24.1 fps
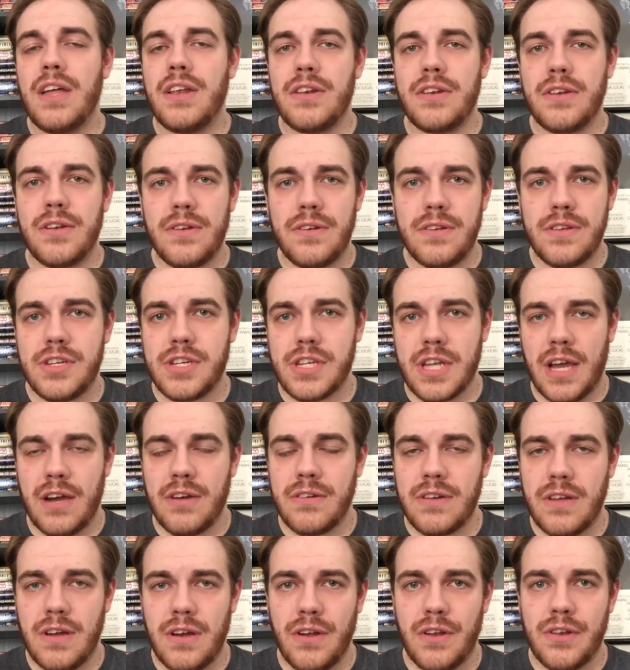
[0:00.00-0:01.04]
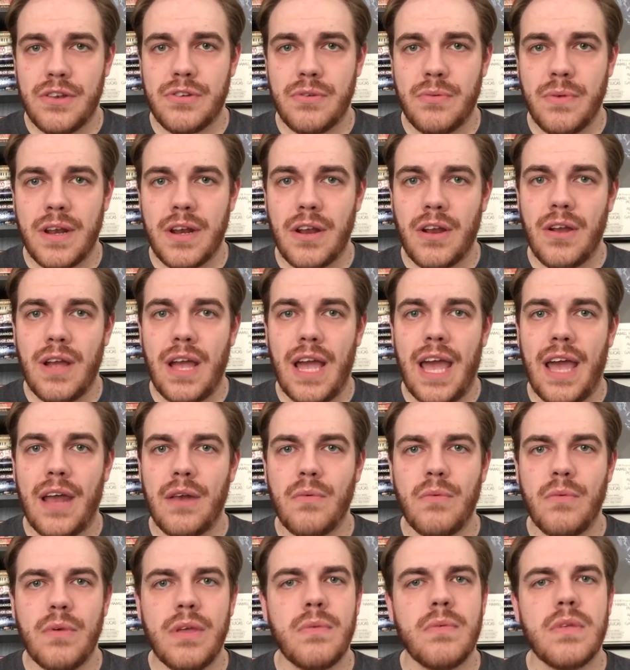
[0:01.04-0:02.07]
nerdSHOUT on Twitter,
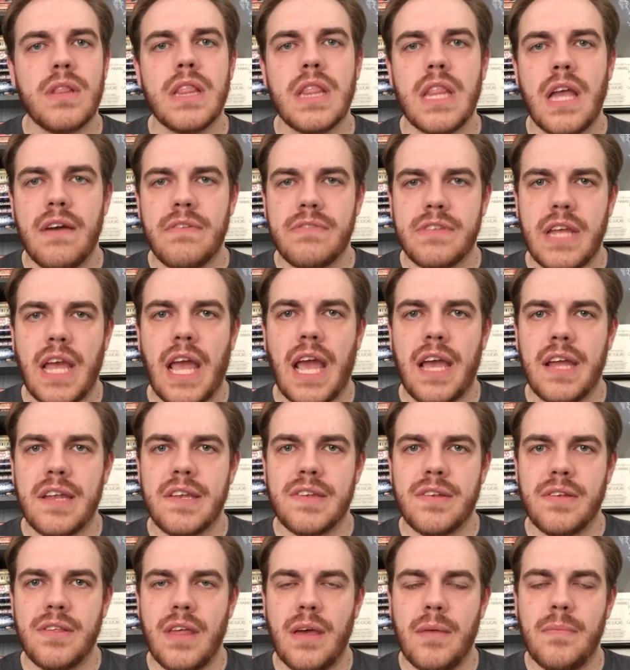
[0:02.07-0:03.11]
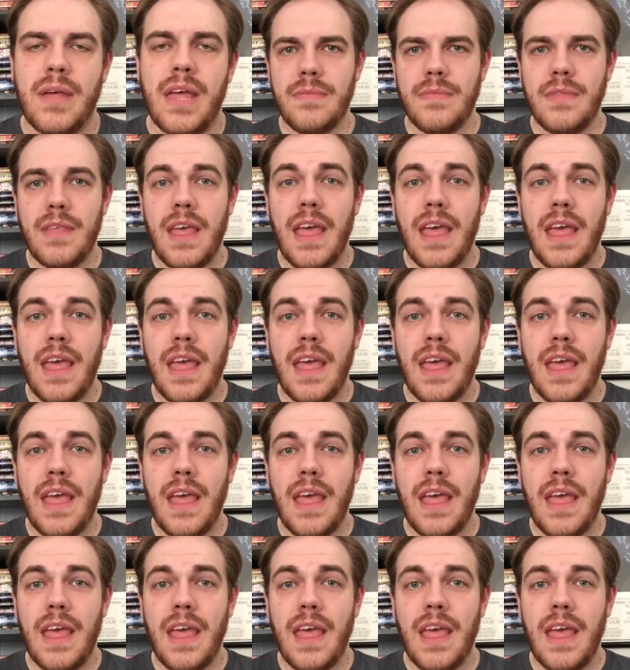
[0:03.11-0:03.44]
and we would love to answer them.